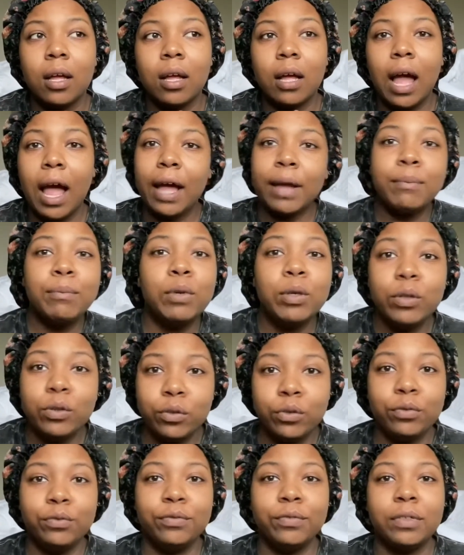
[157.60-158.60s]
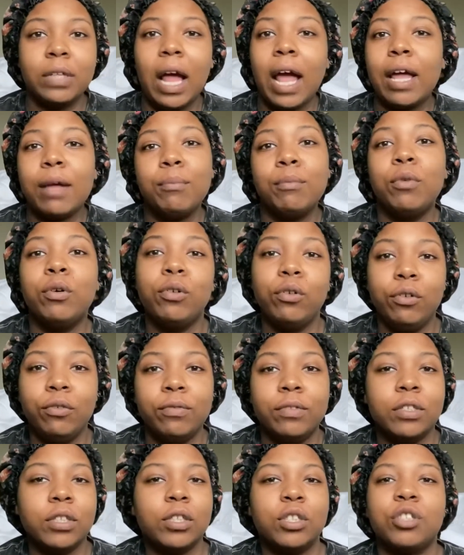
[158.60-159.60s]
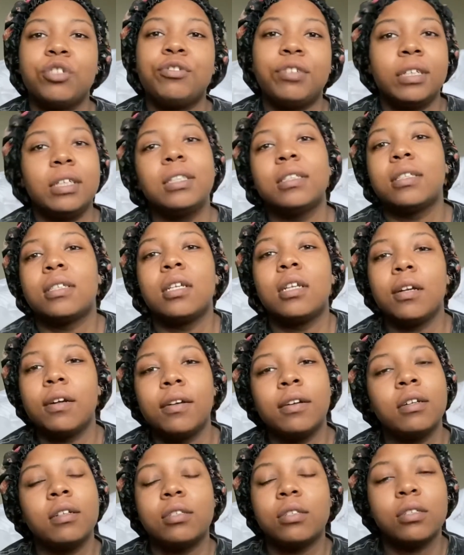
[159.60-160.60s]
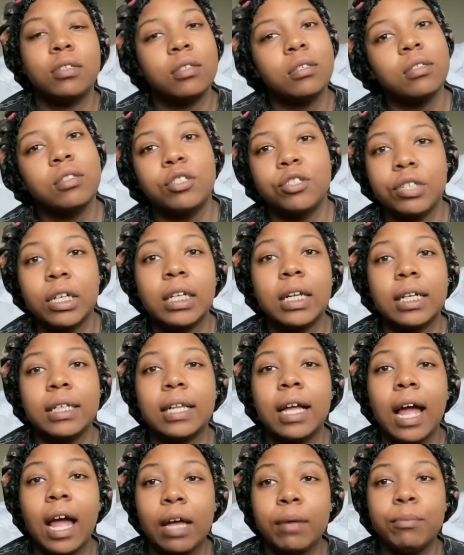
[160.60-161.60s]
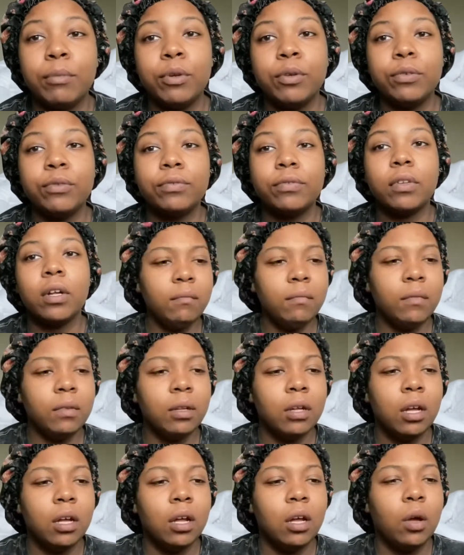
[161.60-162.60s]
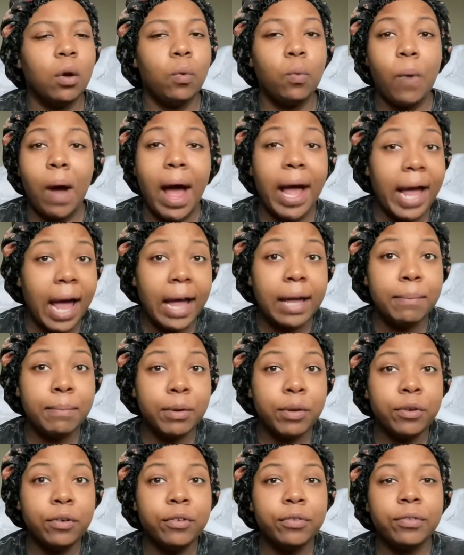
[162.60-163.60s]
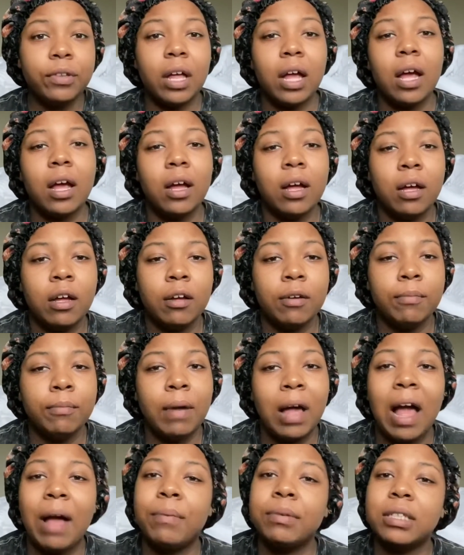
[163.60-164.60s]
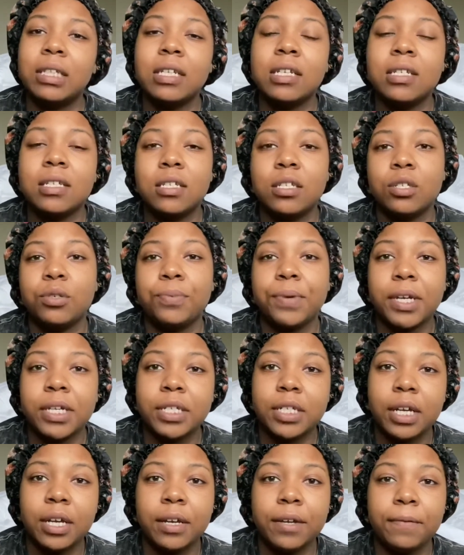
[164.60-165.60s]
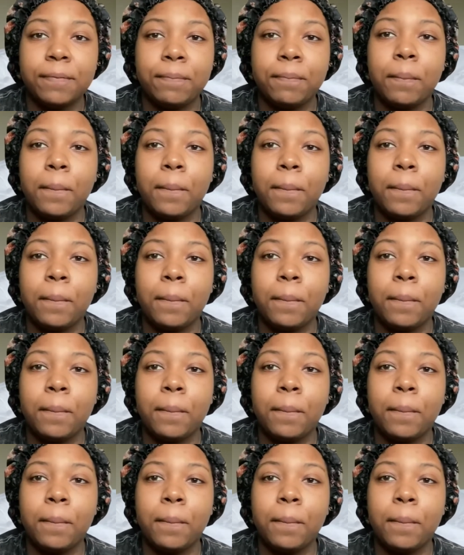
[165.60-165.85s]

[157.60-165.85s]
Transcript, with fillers: I moved just straight like that. I moved. Why I moved? I was in a situation